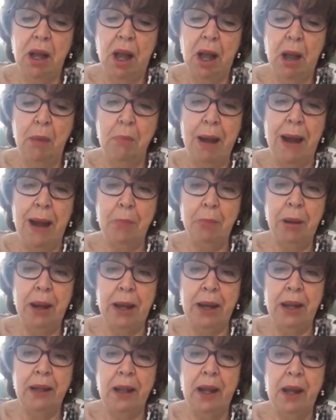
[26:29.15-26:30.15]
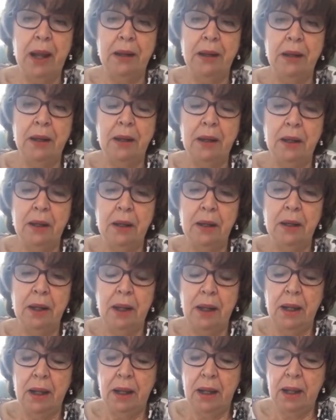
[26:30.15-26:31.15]
map like that.
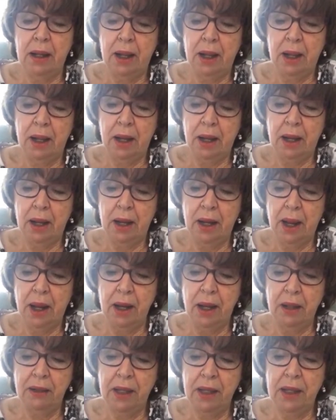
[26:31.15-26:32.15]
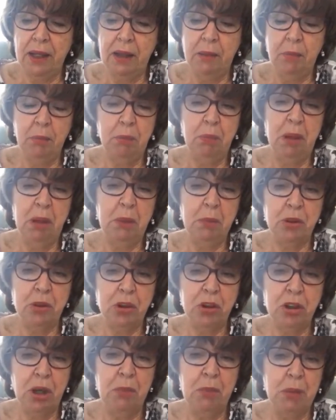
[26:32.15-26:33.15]
And I think people
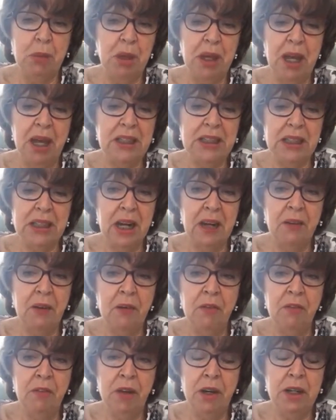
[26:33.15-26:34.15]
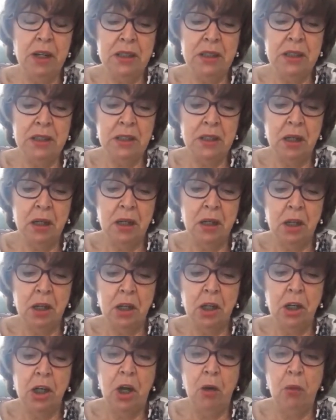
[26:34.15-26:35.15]
should maybe get together and fight it.
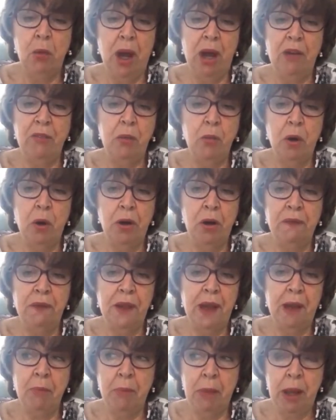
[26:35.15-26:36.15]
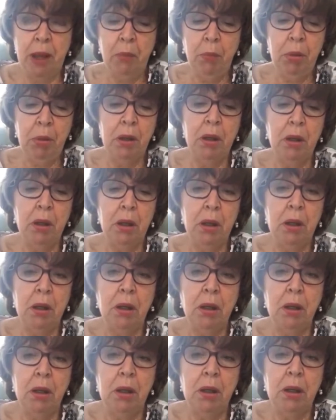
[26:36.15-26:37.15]
You know, everyone on that map
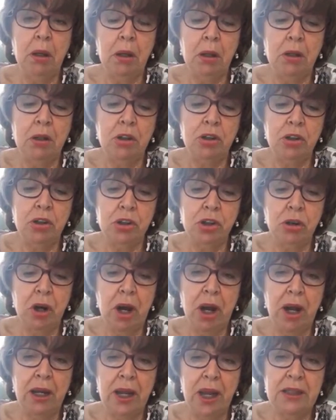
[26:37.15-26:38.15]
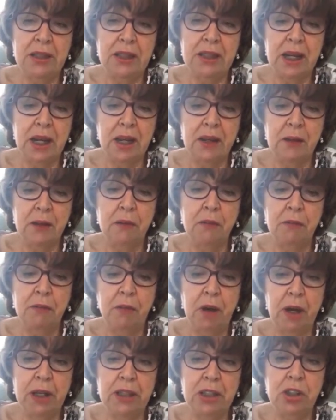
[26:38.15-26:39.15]
should try and get together and
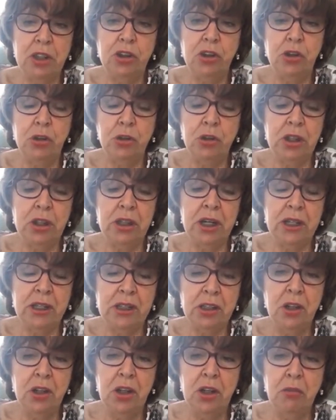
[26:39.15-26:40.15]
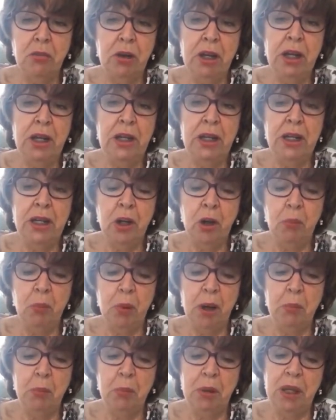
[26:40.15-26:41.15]
fight it, join together. It's only really, you know,
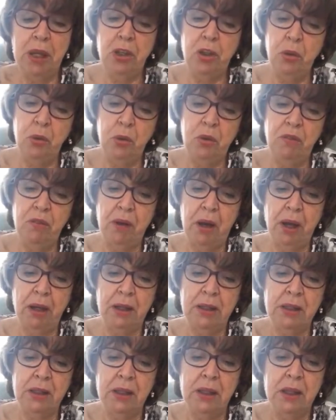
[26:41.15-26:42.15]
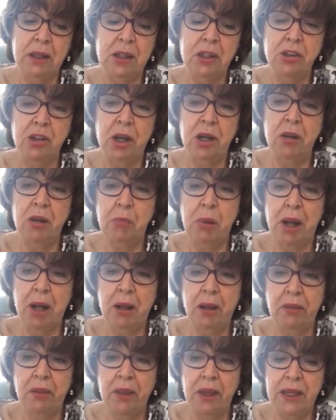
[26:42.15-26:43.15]
by being unified, trying to
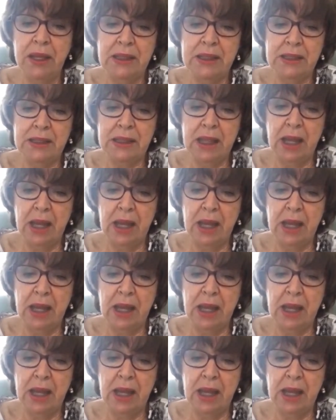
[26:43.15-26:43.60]
battle things